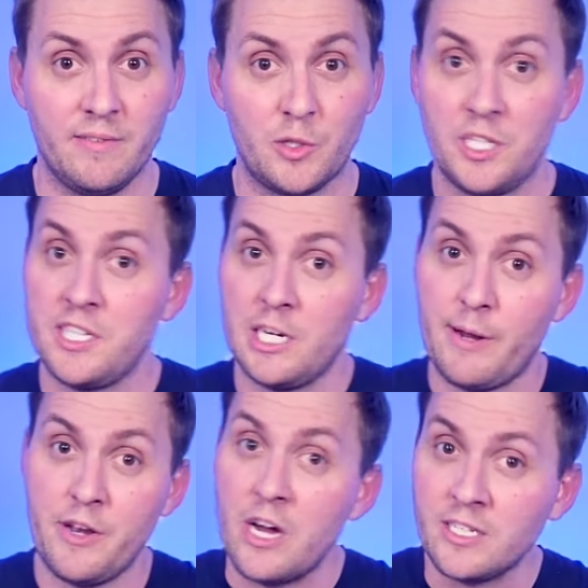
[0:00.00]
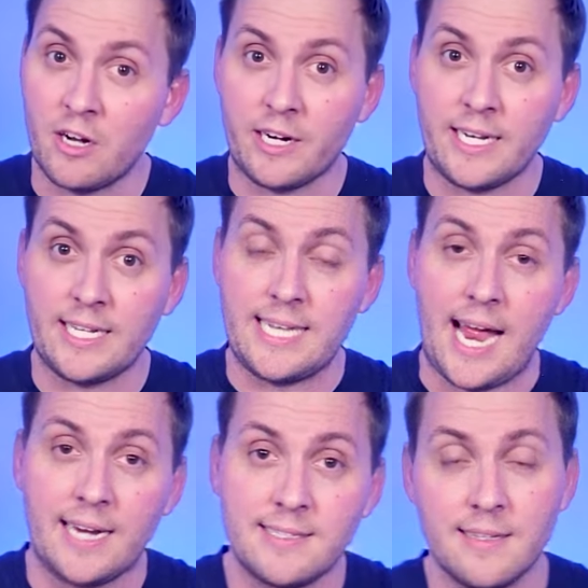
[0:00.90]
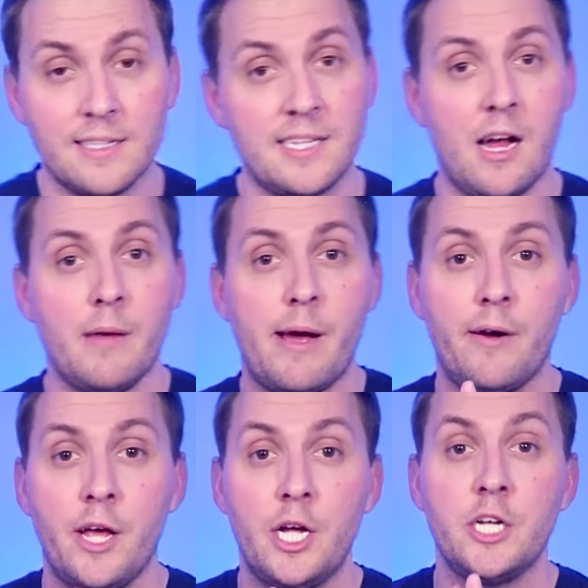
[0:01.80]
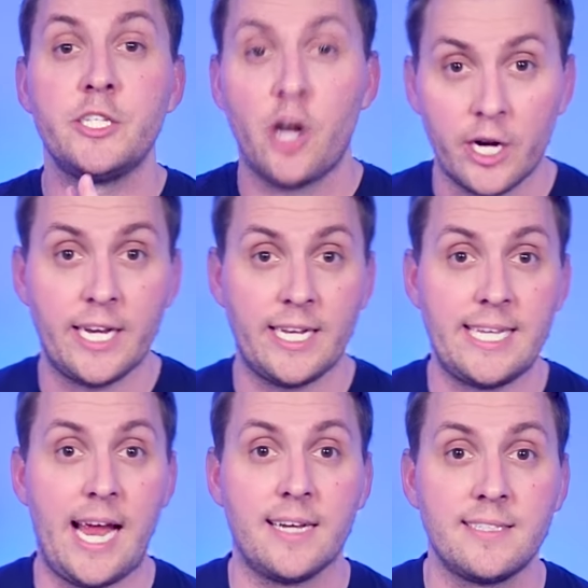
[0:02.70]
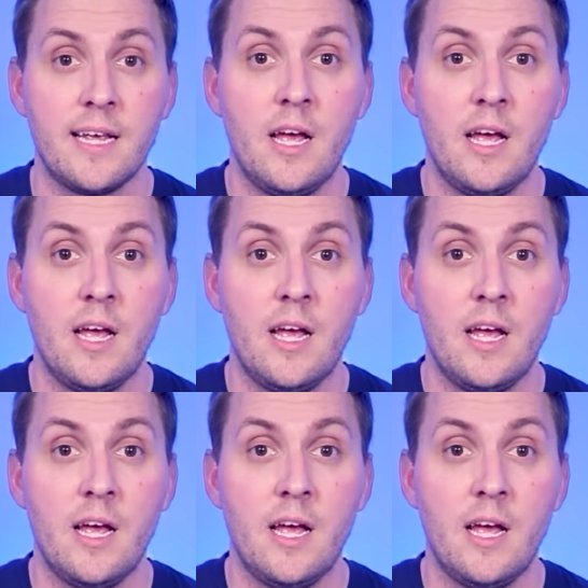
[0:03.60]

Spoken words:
So I just talked about non-targeted attacks. Let's talk about targeted attacks.